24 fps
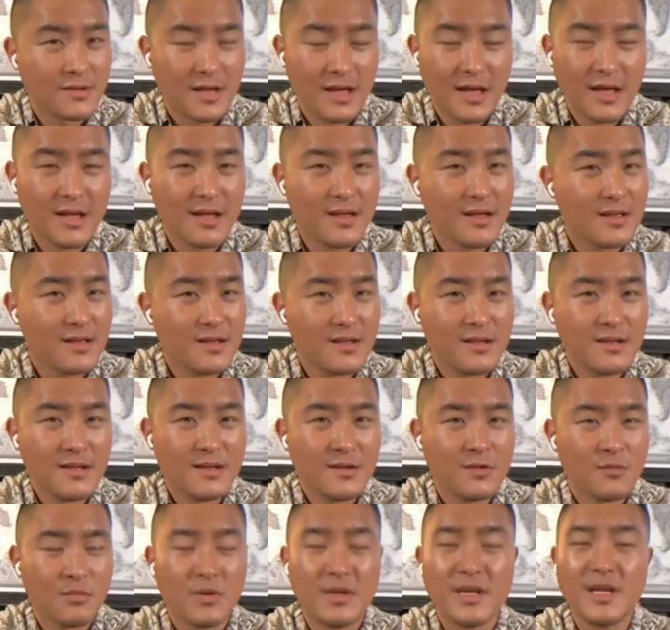Okay?
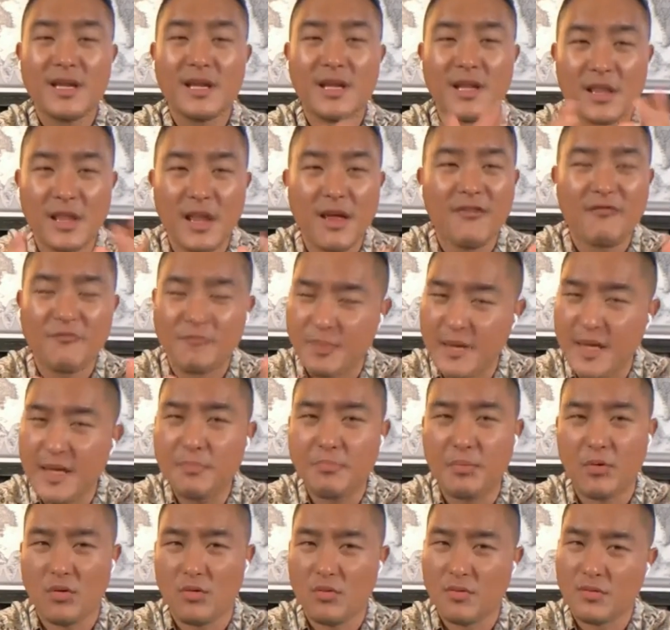We need to love
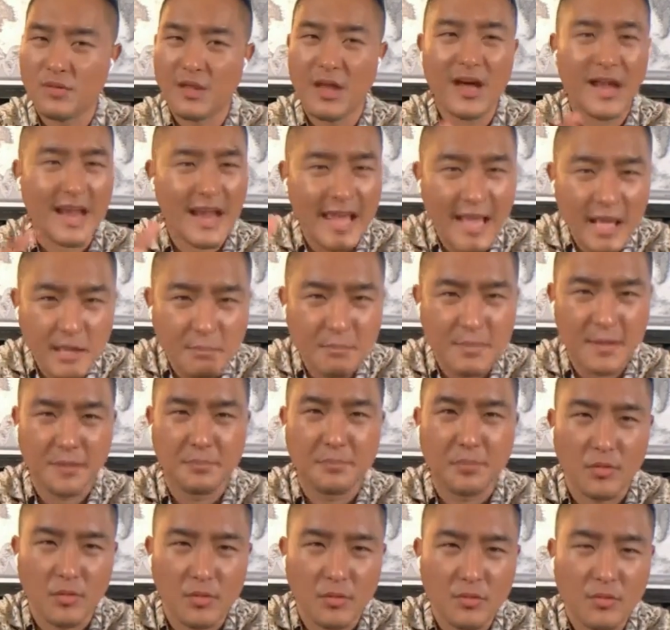people, not hate
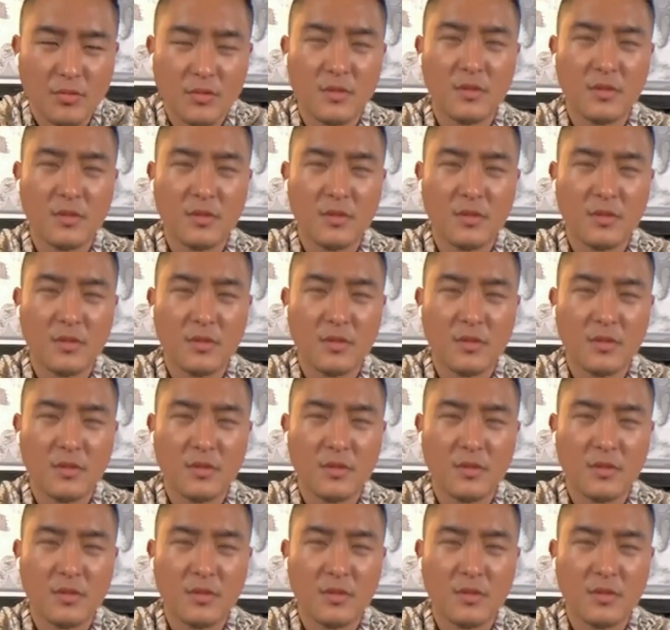people.